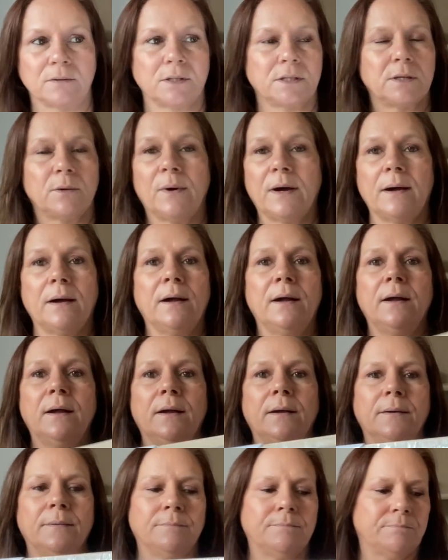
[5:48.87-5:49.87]
So
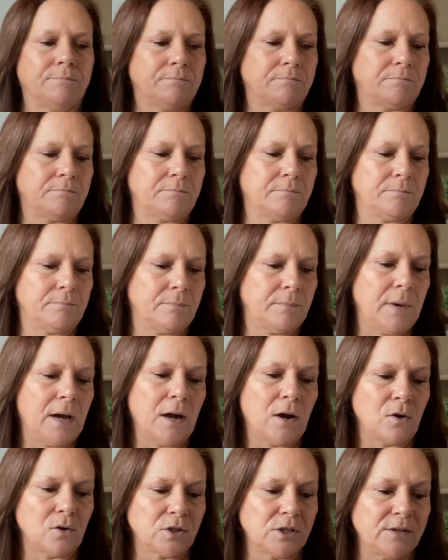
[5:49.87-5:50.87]
I
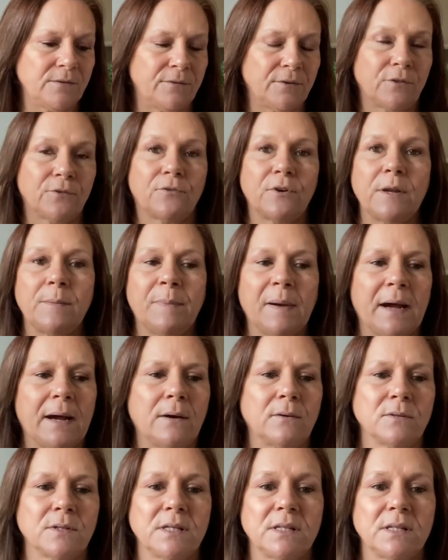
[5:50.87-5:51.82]
got it for £3.